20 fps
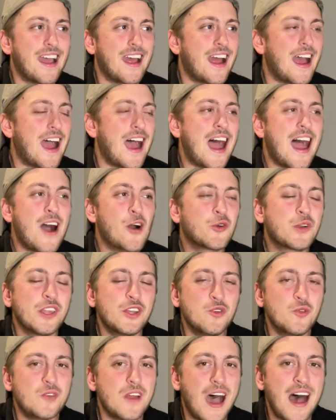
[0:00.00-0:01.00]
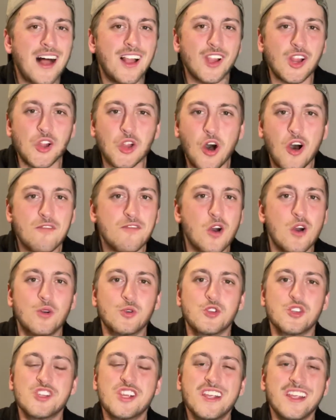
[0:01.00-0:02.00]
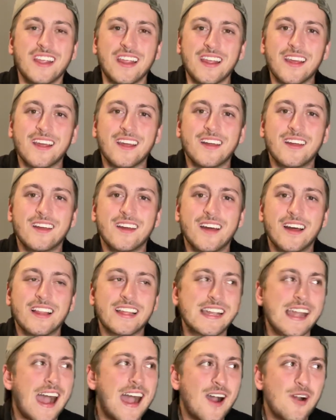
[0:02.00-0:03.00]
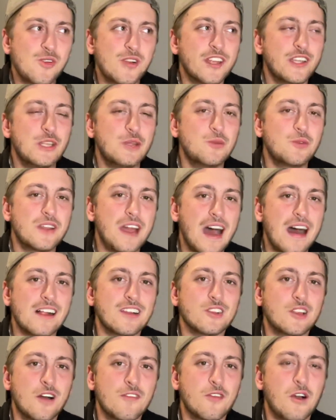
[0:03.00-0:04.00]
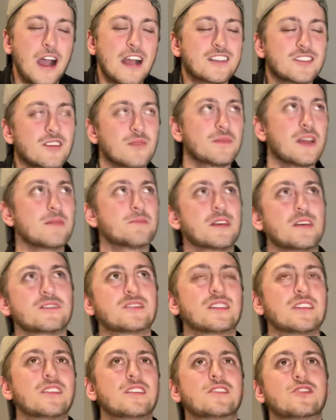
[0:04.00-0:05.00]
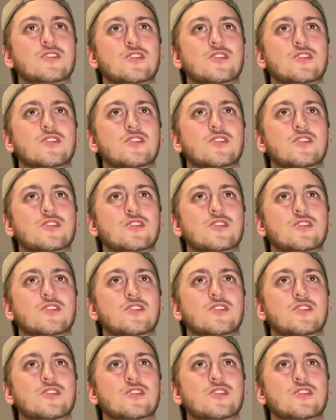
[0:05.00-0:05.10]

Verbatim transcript: How can you not love OG? Like, how can you not love? I sometimes I'll see these